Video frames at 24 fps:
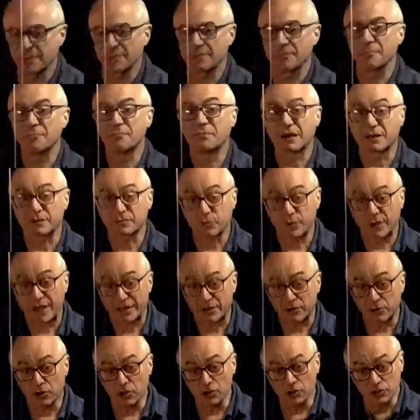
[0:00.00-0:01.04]
but we are
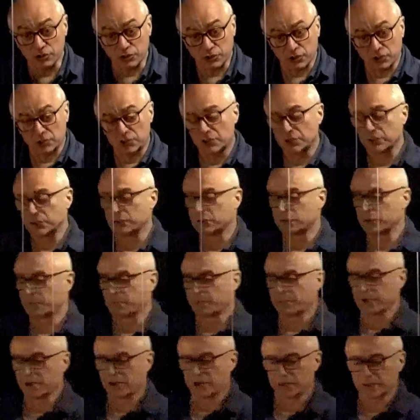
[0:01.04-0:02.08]
also going to
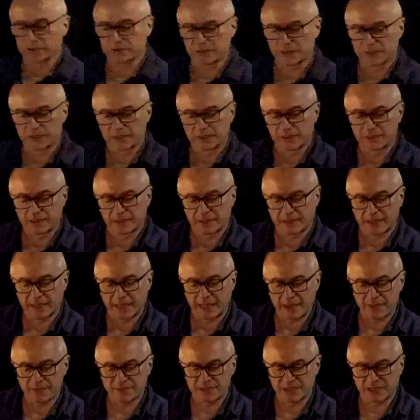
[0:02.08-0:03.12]
plot
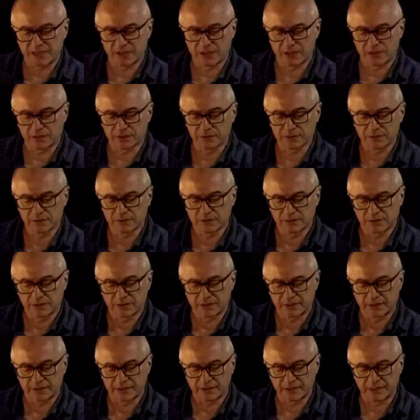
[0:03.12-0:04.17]
epsilon
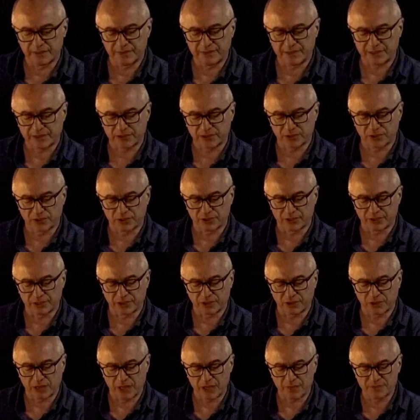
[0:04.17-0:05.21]
deviatoric, or
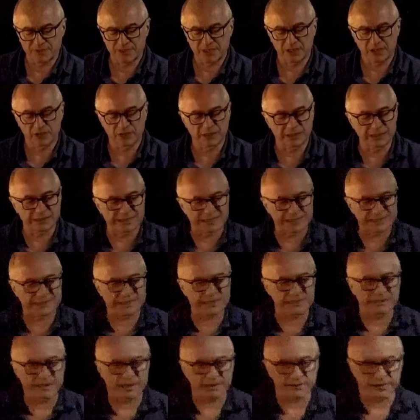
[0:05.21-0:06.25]
epsilon in the z
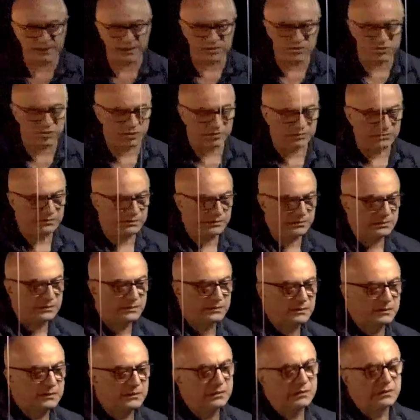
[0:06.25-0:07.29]
direction,
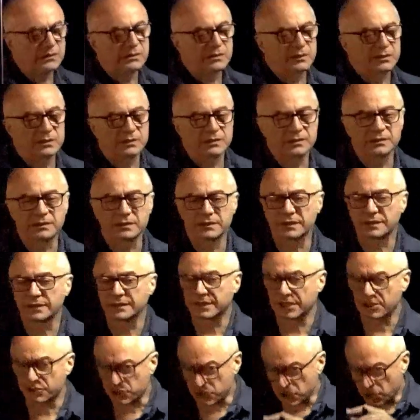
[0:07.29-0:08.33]
the
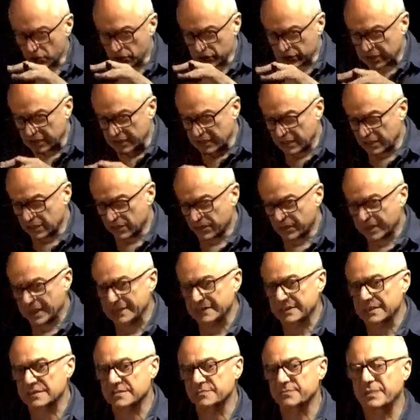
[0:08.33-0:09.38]
shortening of
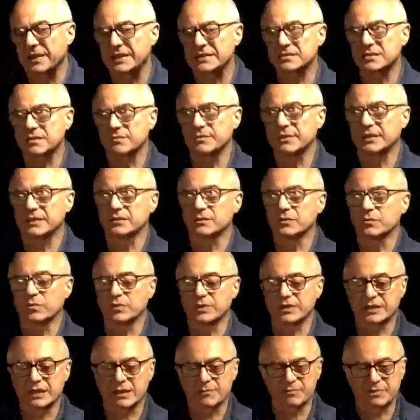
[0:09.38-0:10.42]
that specimen with
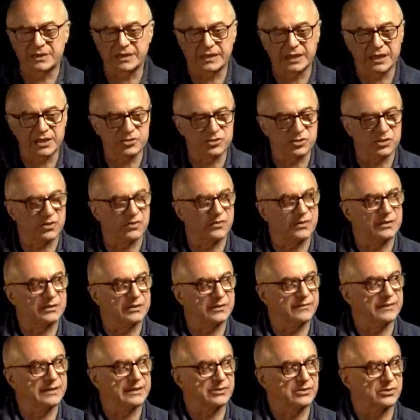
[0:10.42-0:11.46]
the application of the
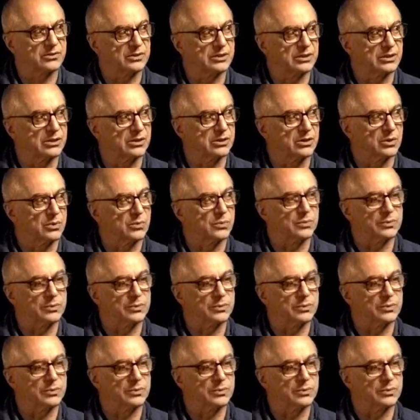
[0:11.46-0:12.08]
deviatoric load.